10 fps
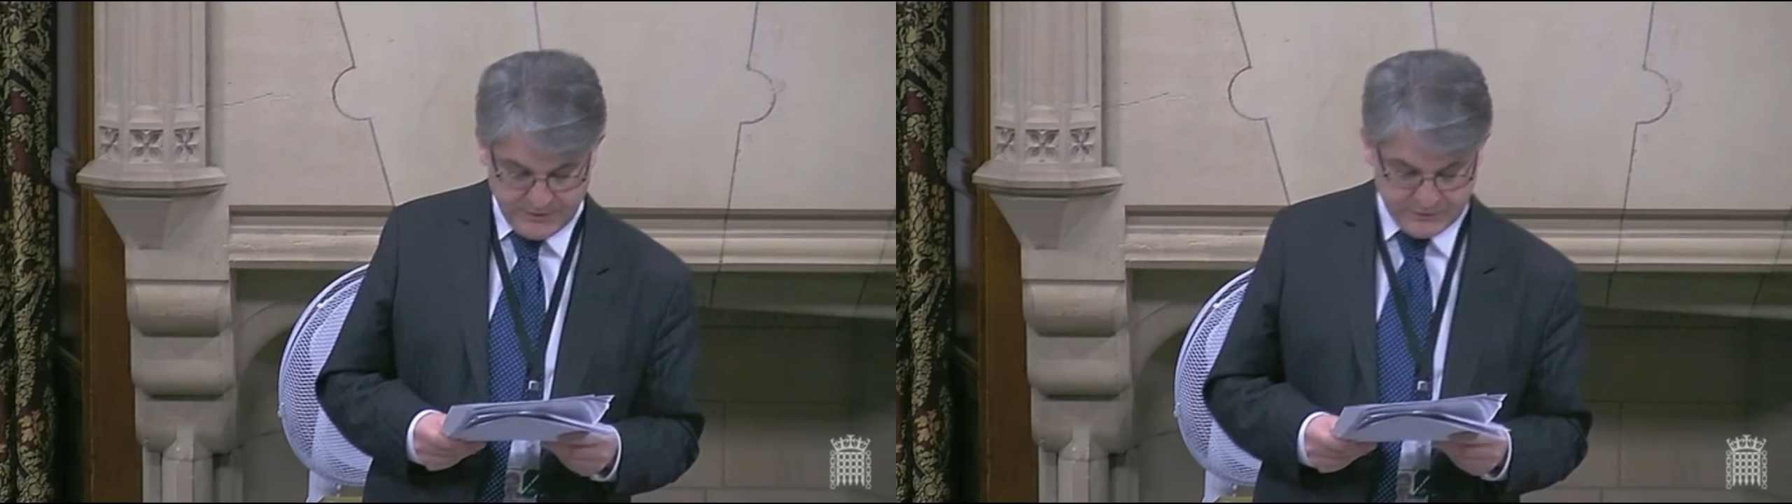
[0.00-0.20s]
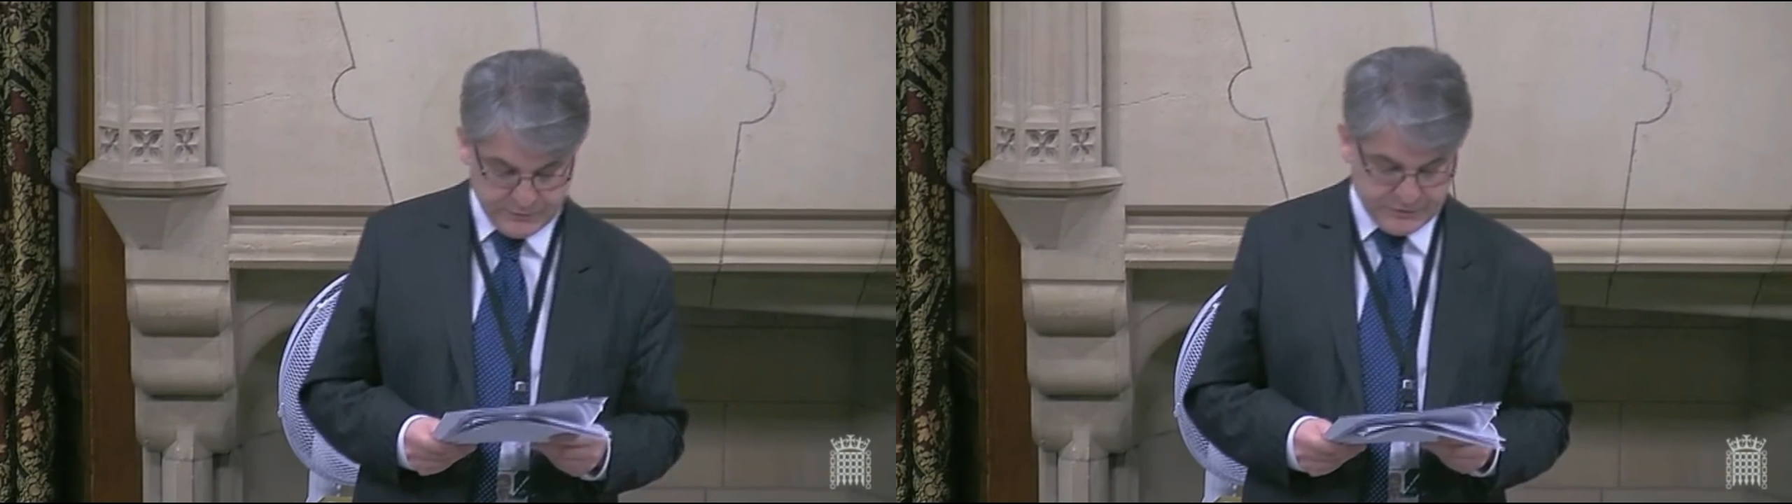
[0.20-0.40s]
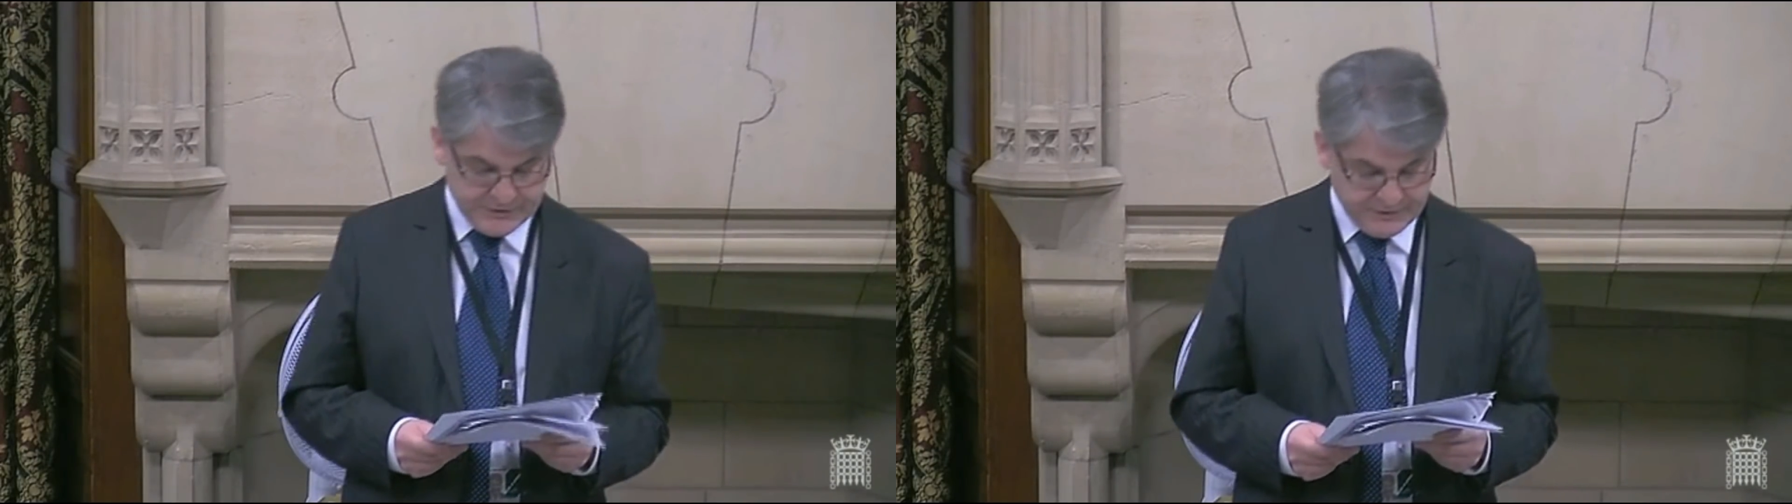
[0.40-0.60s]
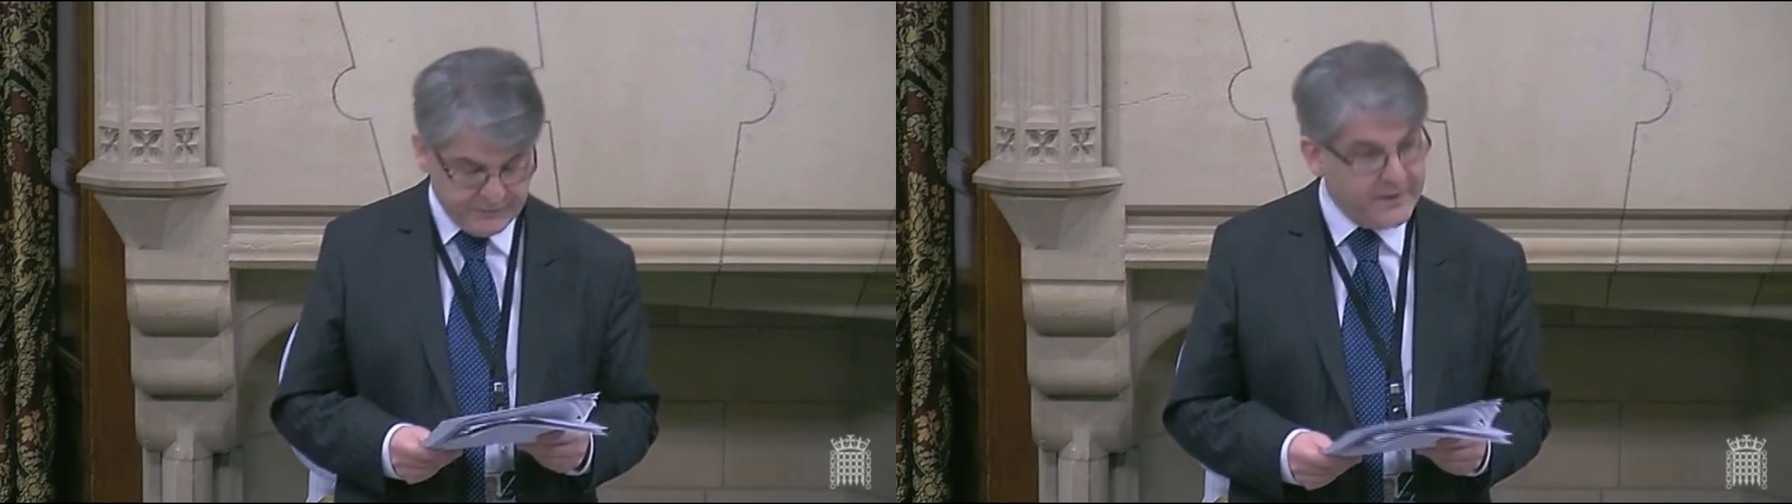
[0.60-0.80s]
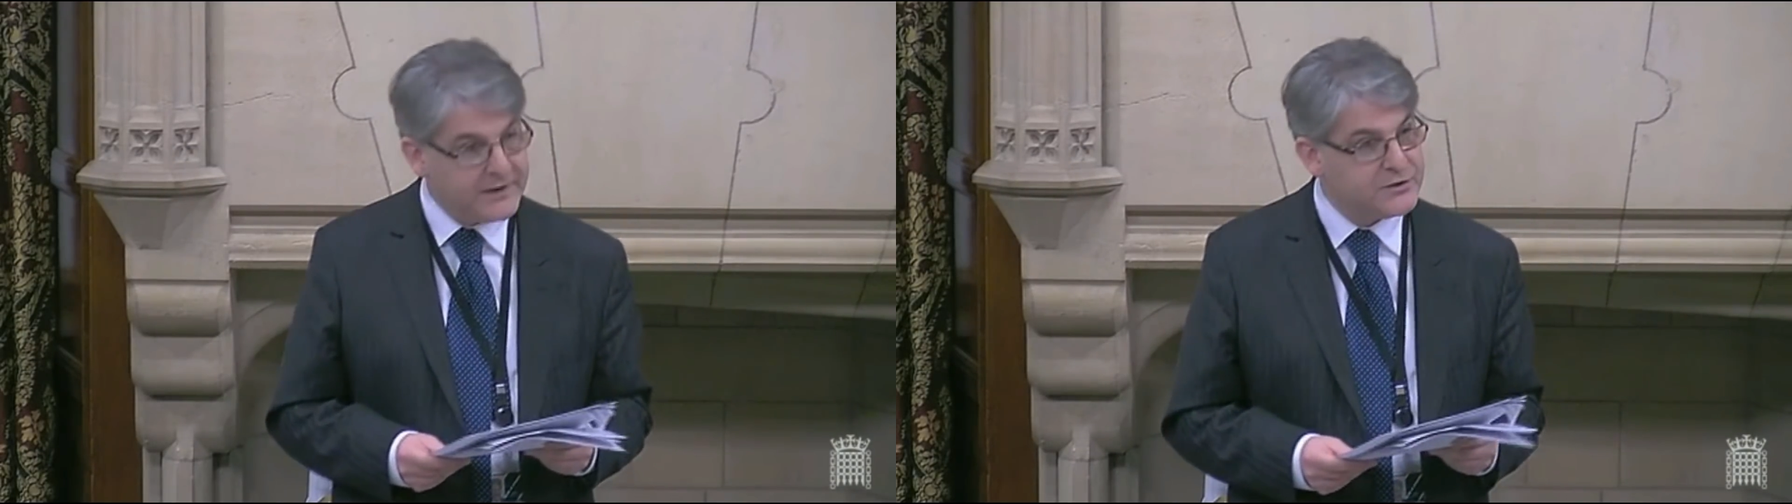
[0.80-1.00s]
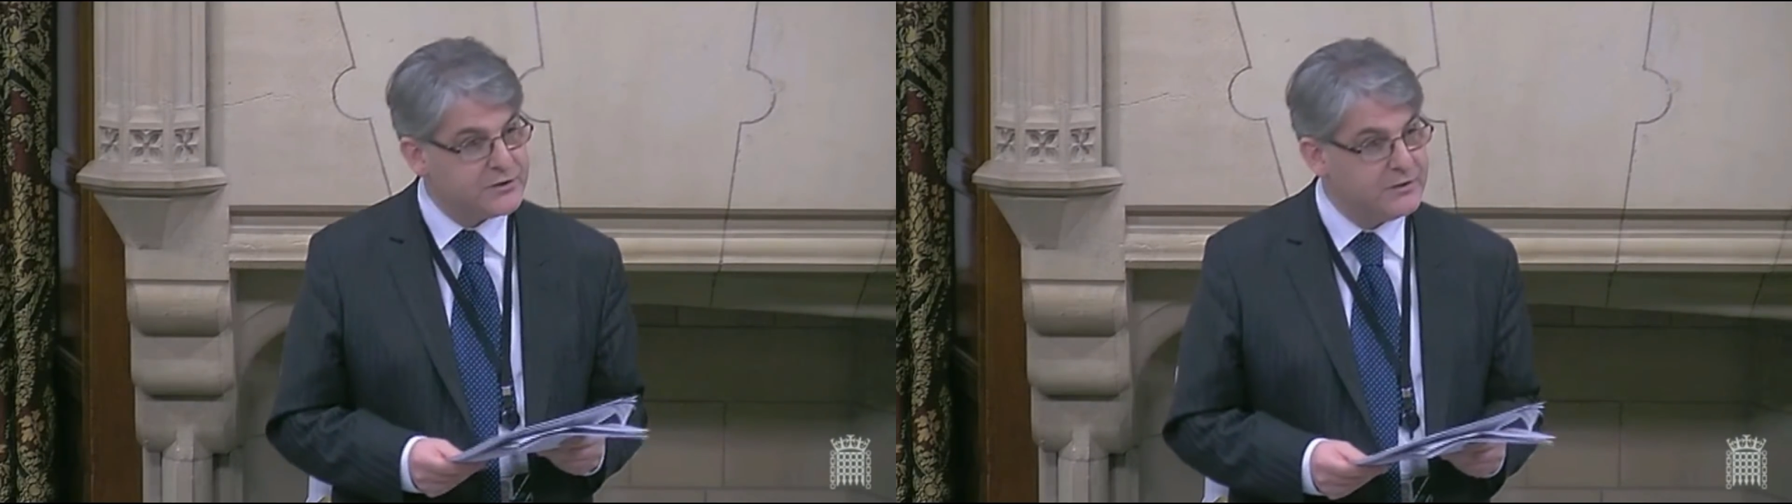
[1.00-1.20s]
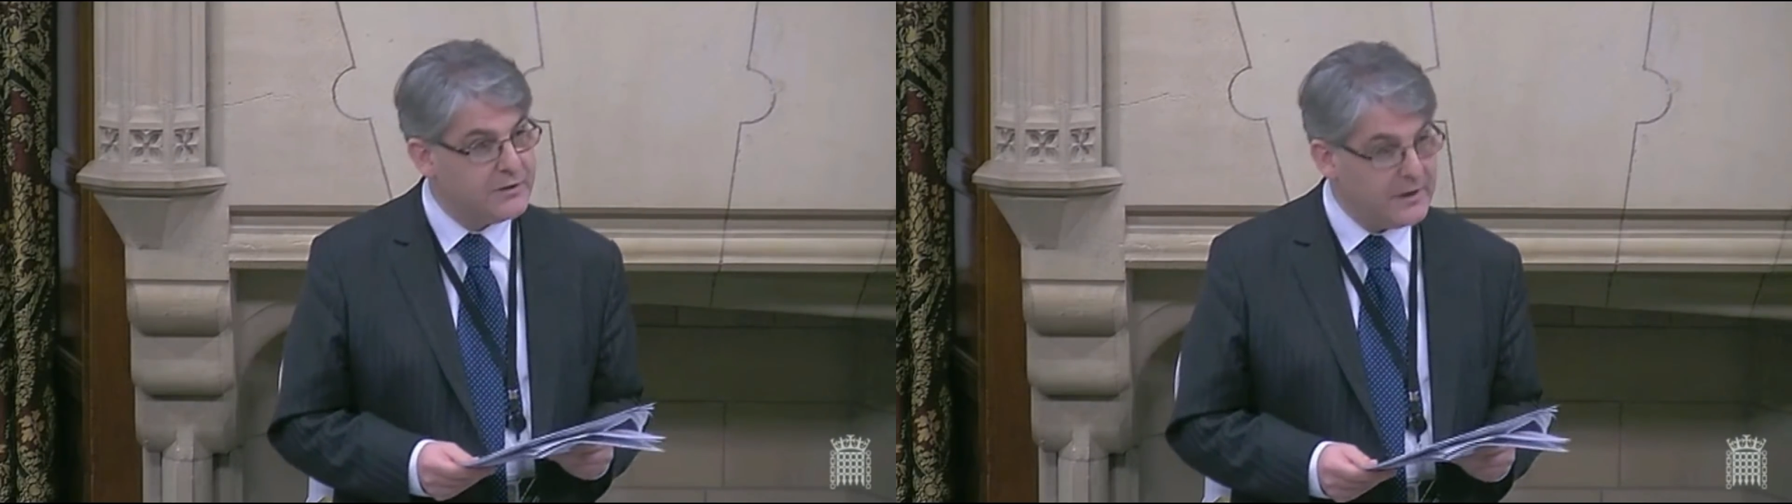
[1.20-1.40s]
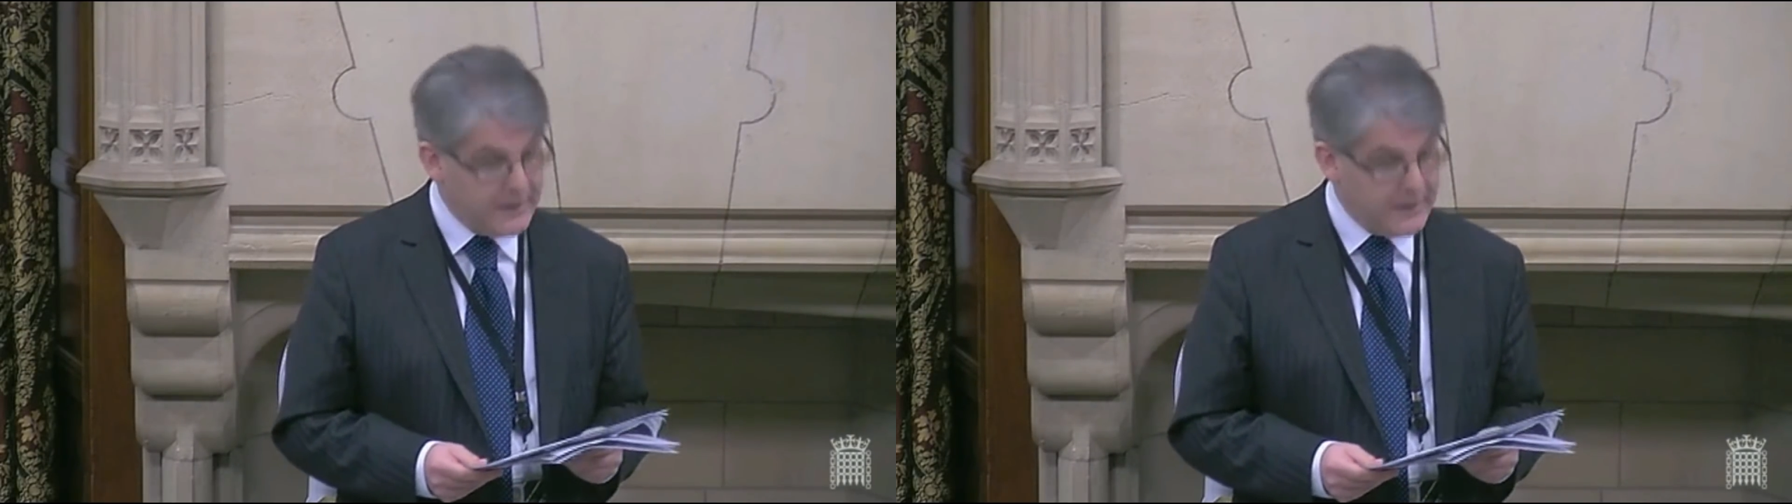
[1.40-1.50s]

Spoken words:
such as infection